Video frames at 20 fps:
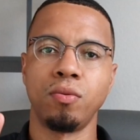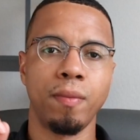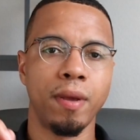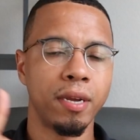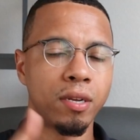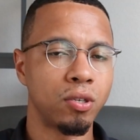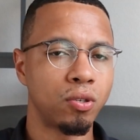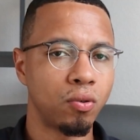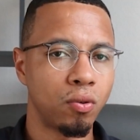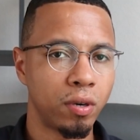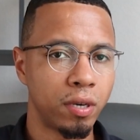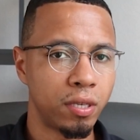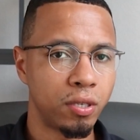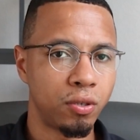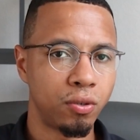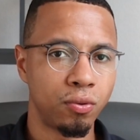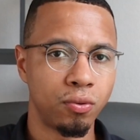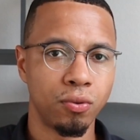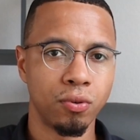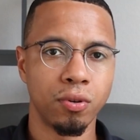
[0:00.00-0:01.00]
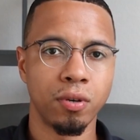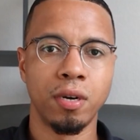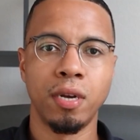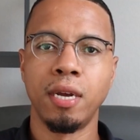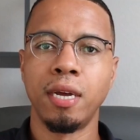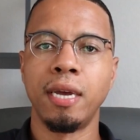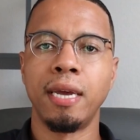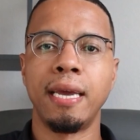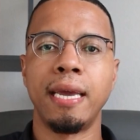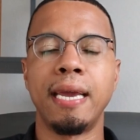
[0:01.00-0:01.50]
you're making sure that you're
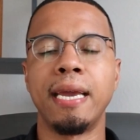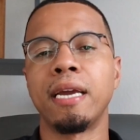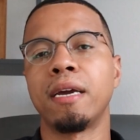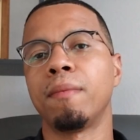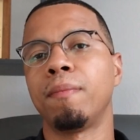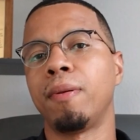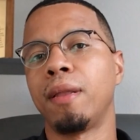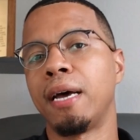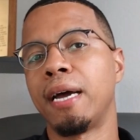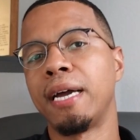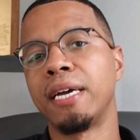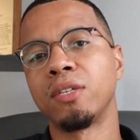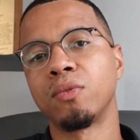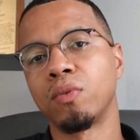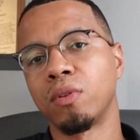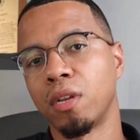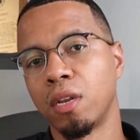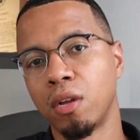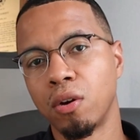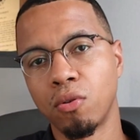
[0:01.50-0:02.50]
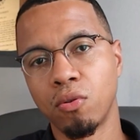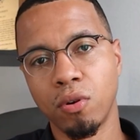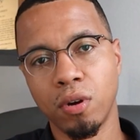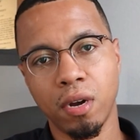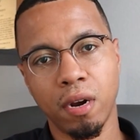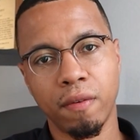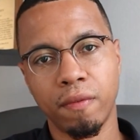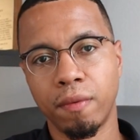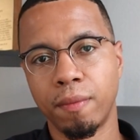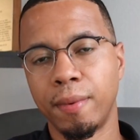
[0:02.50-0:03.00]
in compliance with the local
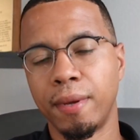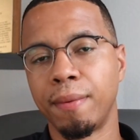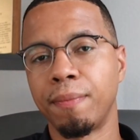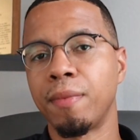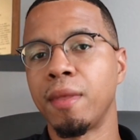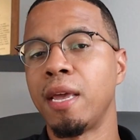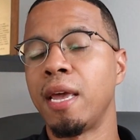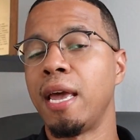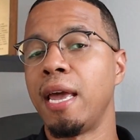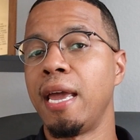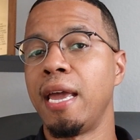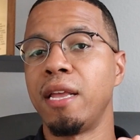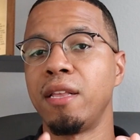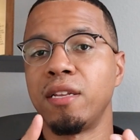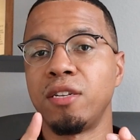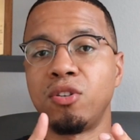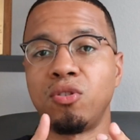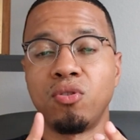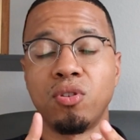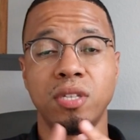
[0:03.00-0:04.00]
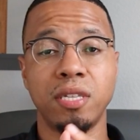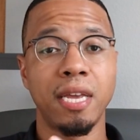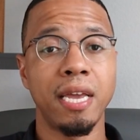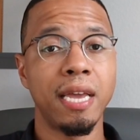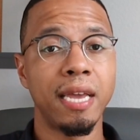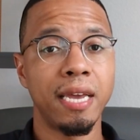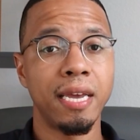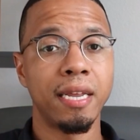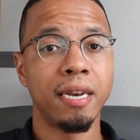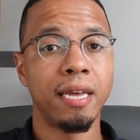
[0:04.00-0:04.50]
government, and that you
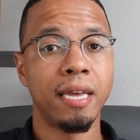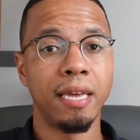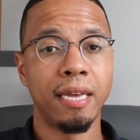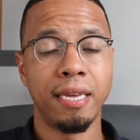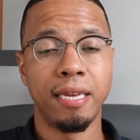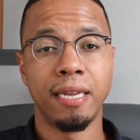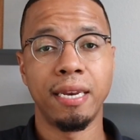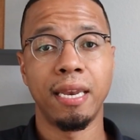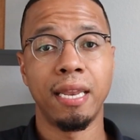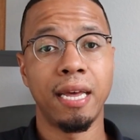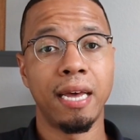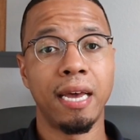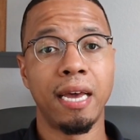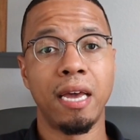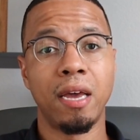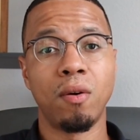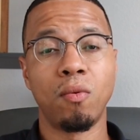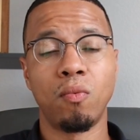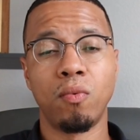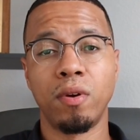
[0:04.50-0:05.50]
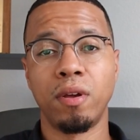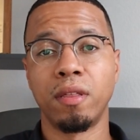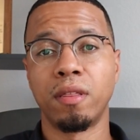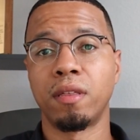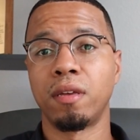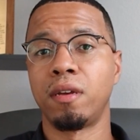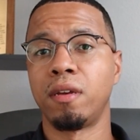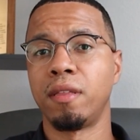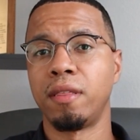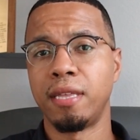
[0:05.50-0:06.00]
stand in line
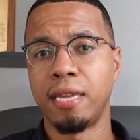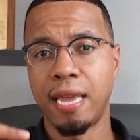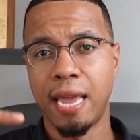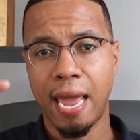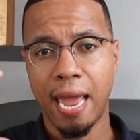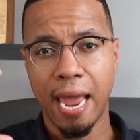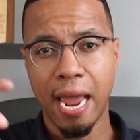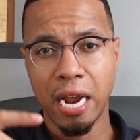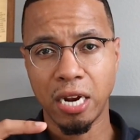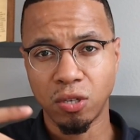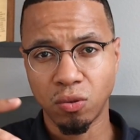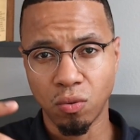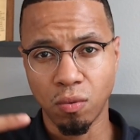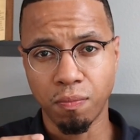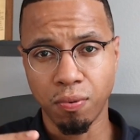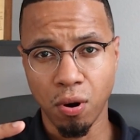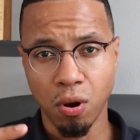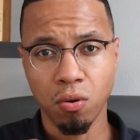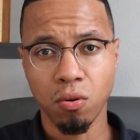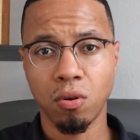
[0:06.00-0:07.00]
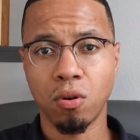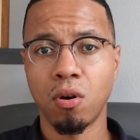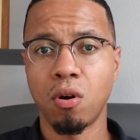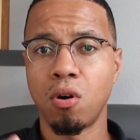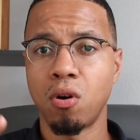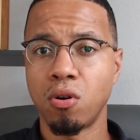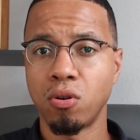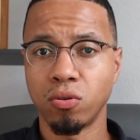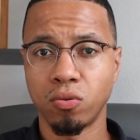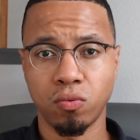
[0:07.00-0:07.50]
with the actual
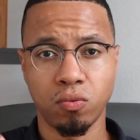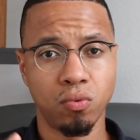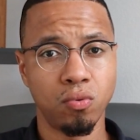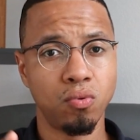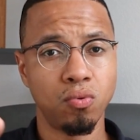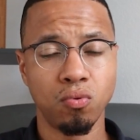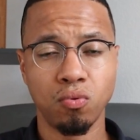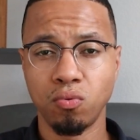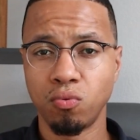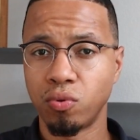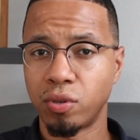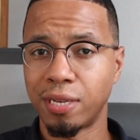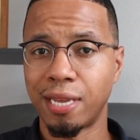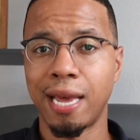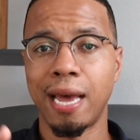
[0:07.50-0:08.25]
protocols, rules,